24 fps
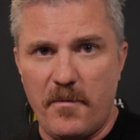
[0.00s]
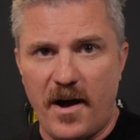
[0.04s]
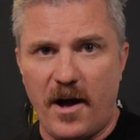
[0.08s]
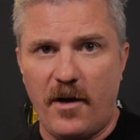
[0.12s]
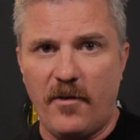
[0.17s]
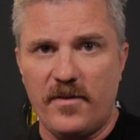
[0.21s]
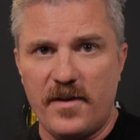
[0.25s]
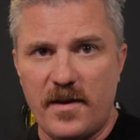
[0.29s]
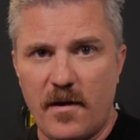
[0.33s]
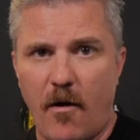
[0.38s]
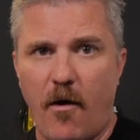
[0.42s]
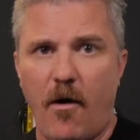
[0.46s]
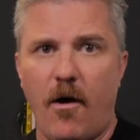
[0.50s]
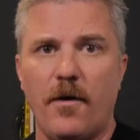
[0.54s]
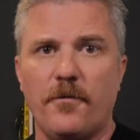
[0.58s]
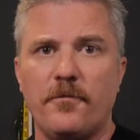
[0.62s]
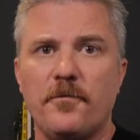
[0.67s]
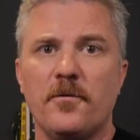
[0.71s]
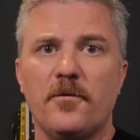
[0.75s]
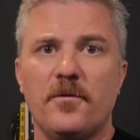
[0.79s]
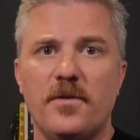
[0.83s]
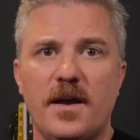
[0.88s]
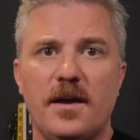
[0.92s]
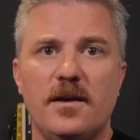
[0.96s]
about the
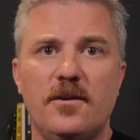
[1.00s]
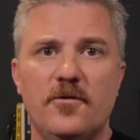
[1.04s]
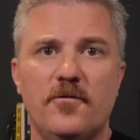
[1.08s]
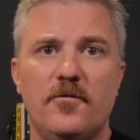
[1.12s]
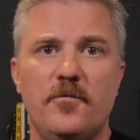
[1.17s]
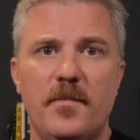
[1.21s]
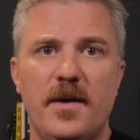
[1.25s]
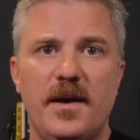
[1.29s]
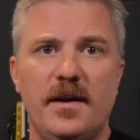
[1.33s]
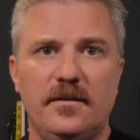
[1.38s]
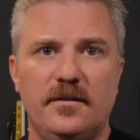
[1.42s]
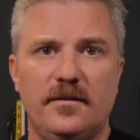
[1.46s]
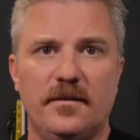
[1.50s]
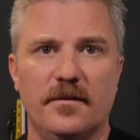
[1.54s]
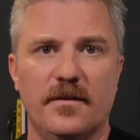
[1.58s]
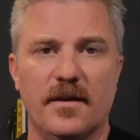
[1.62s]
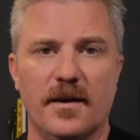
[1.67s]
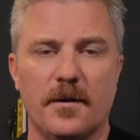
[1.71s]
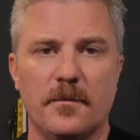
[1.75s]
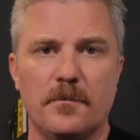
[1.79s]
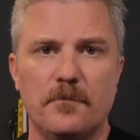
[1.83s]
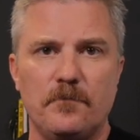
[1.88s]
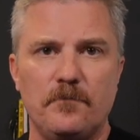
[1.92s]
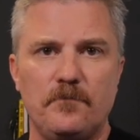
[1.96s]
offer that you've made to
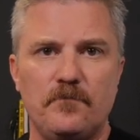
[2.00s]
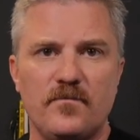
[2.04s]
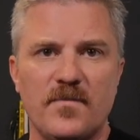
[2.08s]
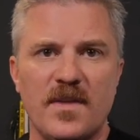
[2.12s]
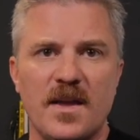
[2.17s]
them.